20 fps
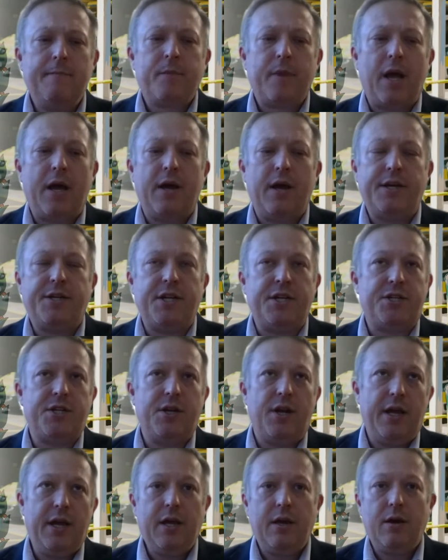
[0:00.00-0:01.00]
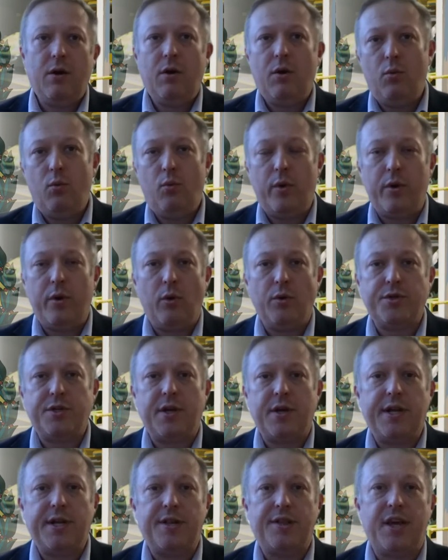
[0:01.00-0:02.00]
Additionally, we also
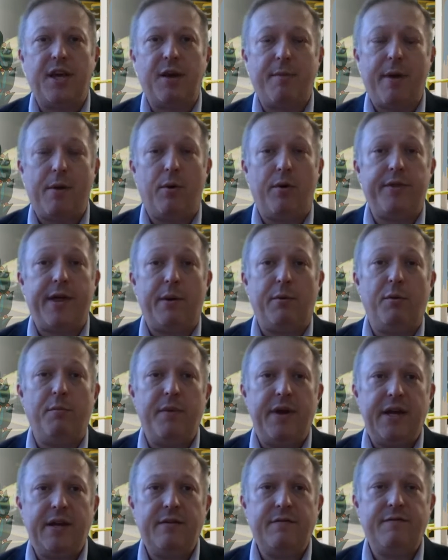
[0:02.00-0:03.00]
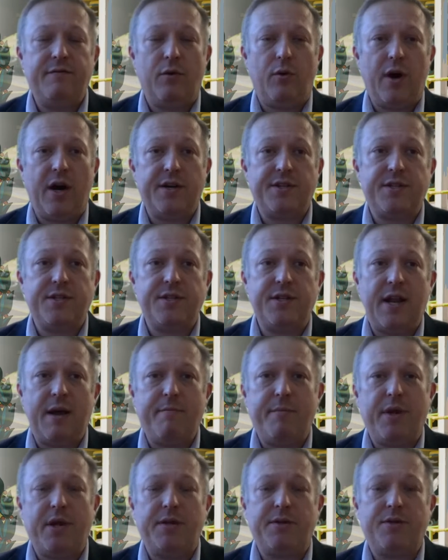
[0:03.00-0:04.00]
need to think about what that will mean for us as an
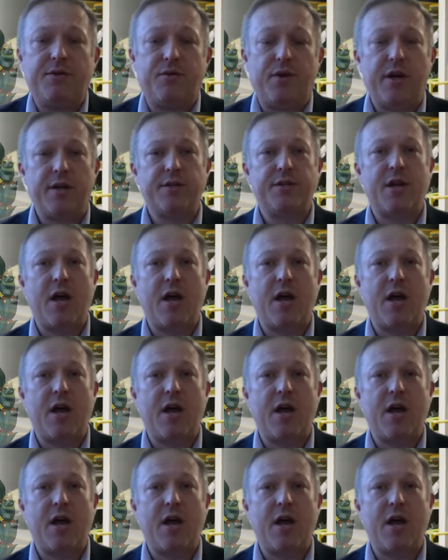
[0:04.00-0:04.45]
ambulance trust.